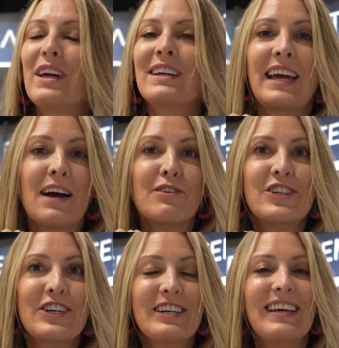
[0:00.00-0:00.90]
We
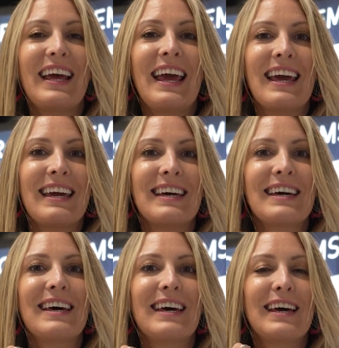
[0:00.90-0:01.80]
encountered a
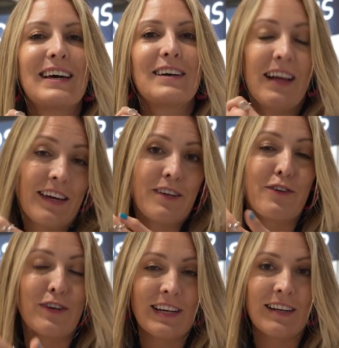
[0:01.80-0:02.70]
client
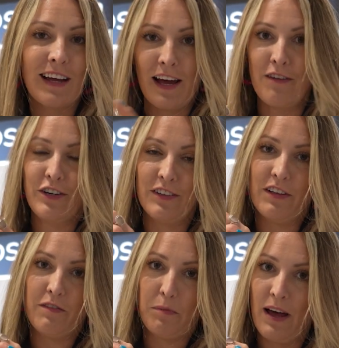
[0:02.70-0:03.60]
who needed a heavier
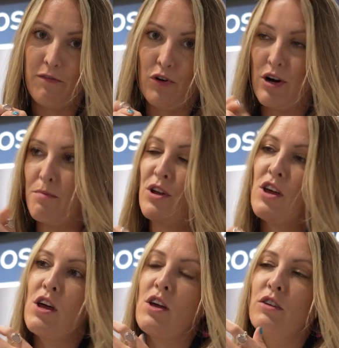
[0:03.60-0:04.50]
lift platform.
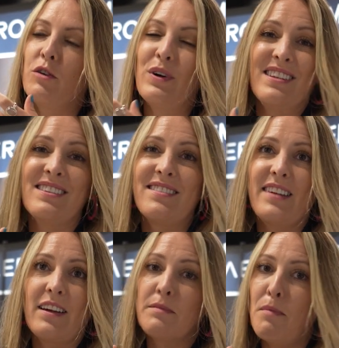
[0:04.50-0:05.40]
So within
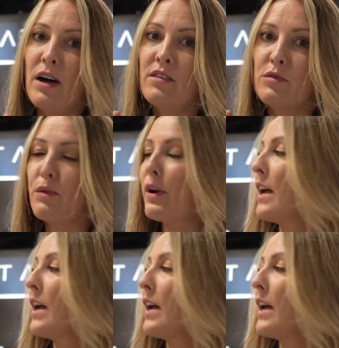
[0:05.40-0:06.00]
6 months, we were